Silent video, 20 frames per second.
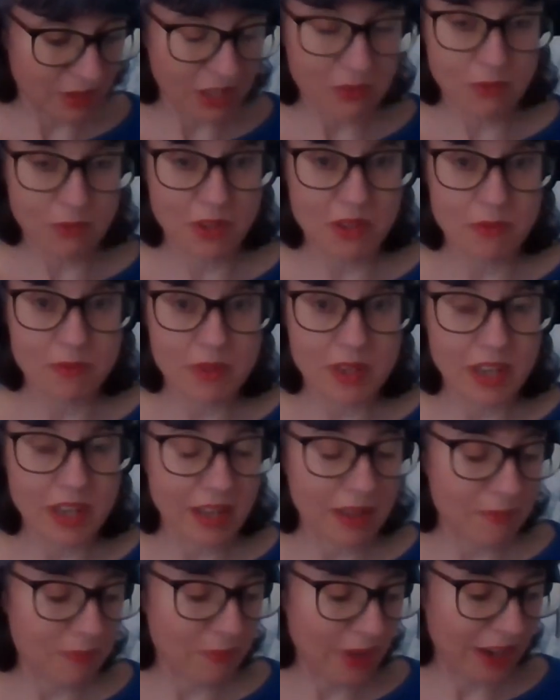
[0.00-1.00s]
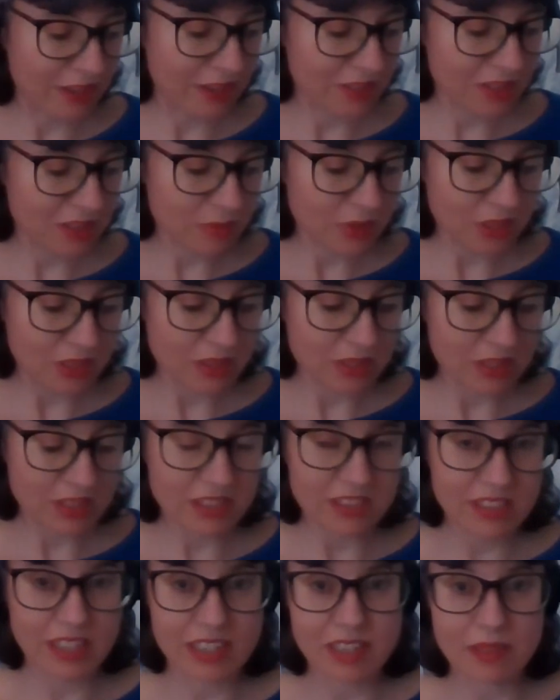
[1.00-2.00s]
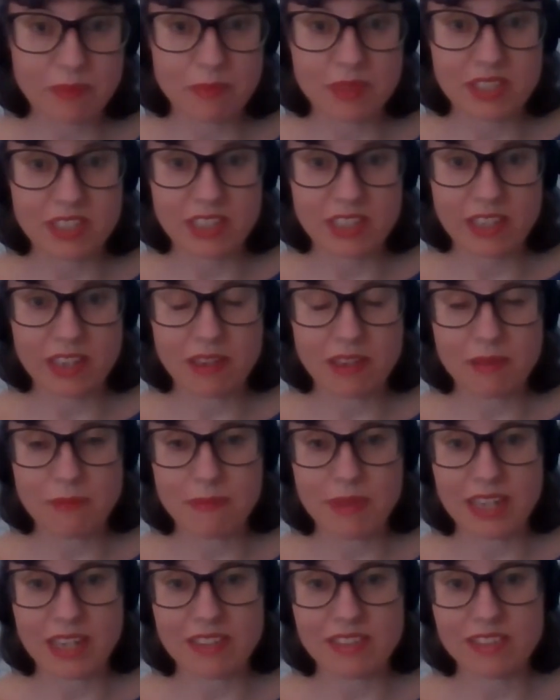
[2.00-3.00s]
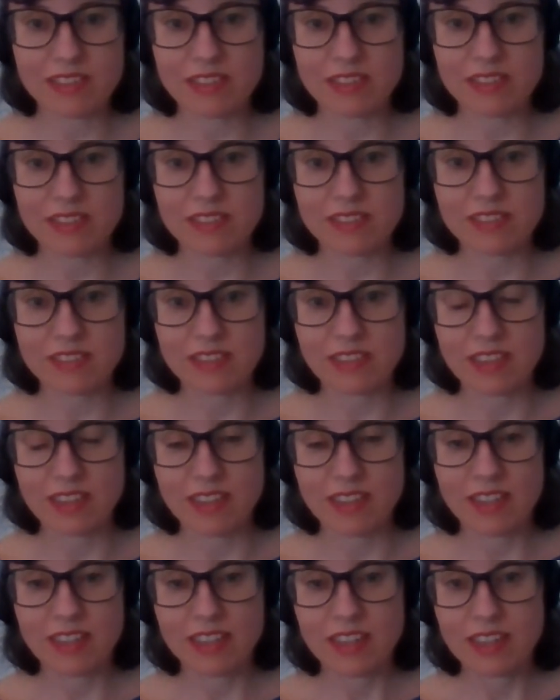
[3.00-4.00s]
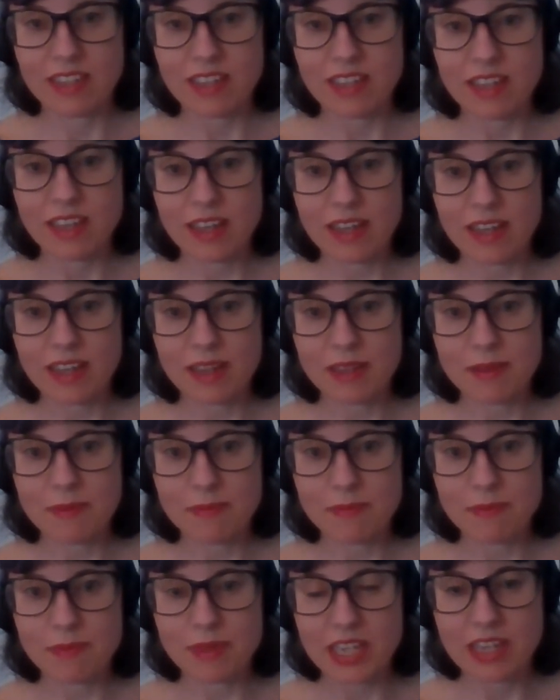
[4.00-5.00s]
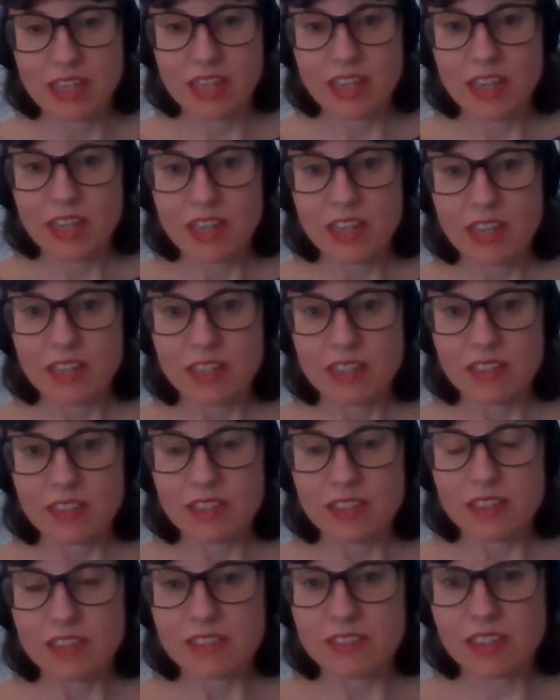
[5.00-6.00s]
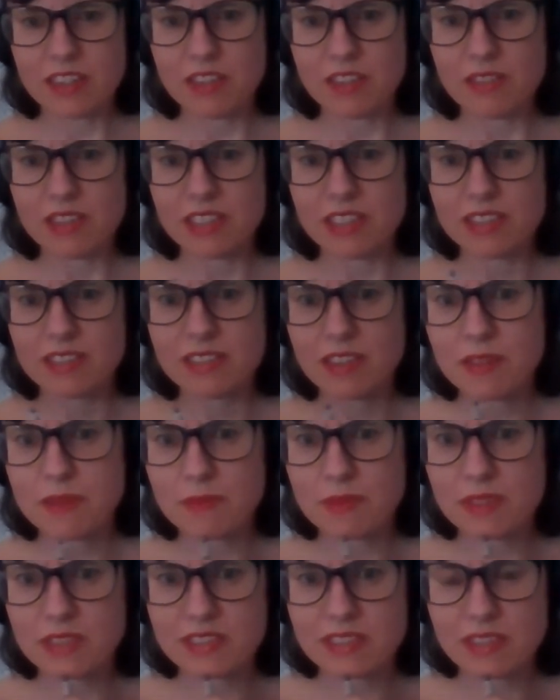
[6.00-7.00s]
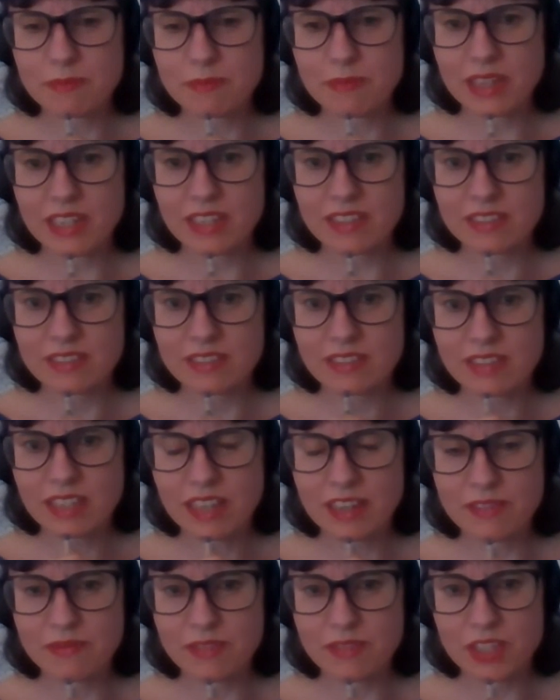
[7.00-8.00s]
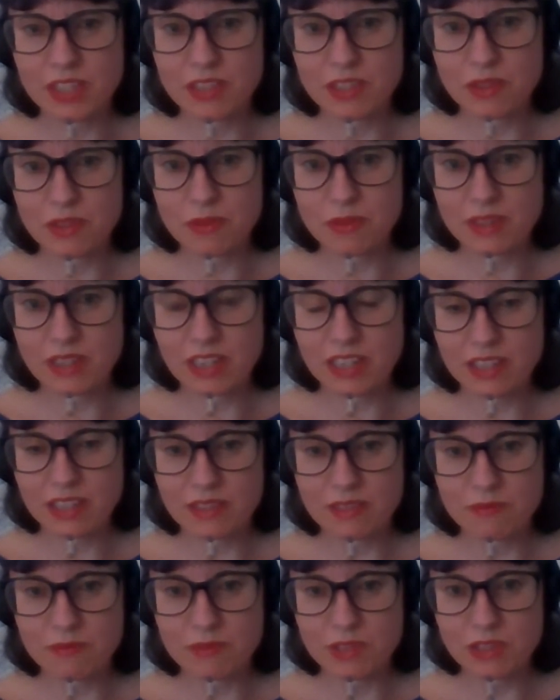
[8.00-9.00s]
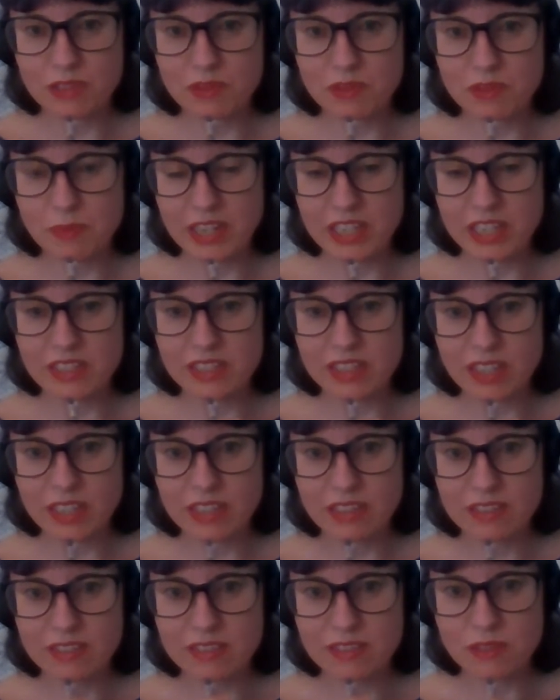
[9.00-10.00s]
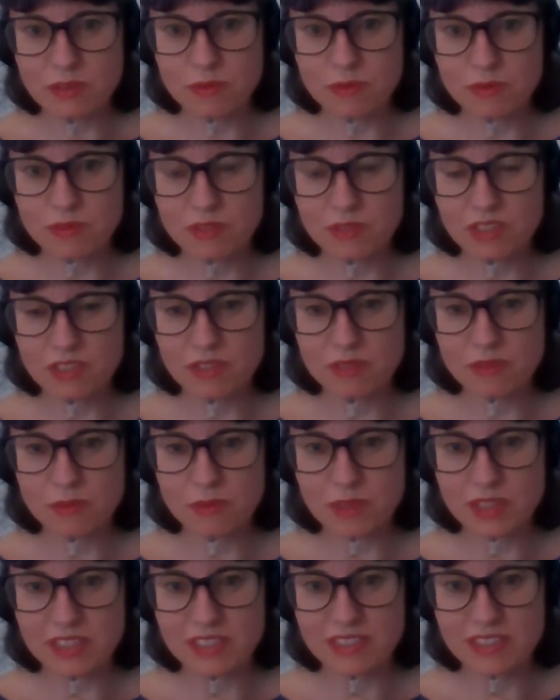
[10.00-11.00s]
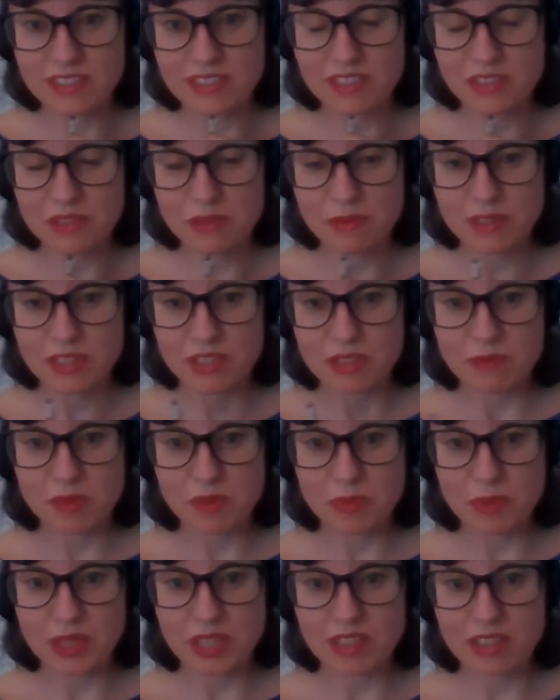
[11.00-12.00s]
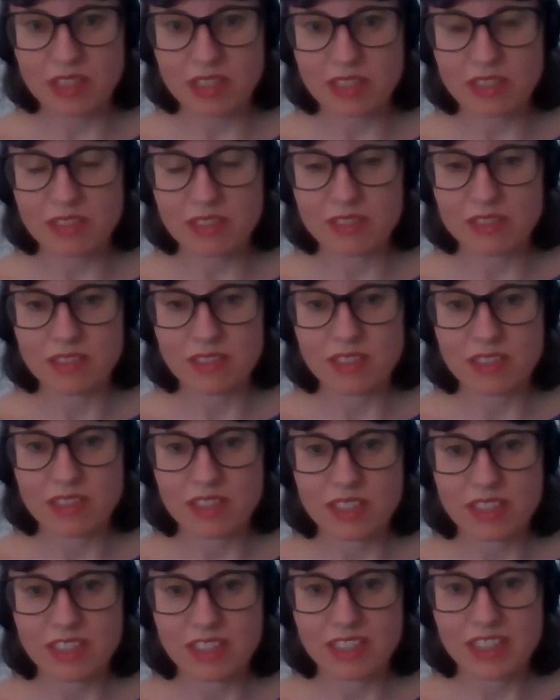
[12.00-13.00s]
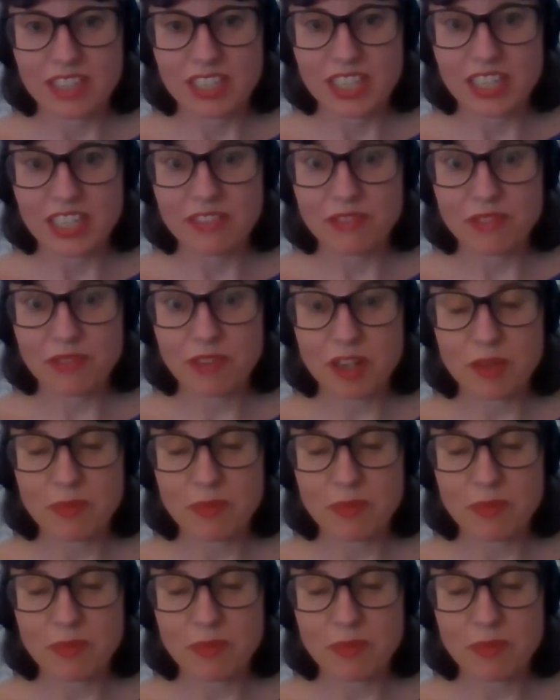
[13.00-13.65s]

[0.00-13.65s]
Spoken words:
what perishable goods, and in particular medicines, because I know that some medicines have a use by date. So do you know what the situation will be then if there are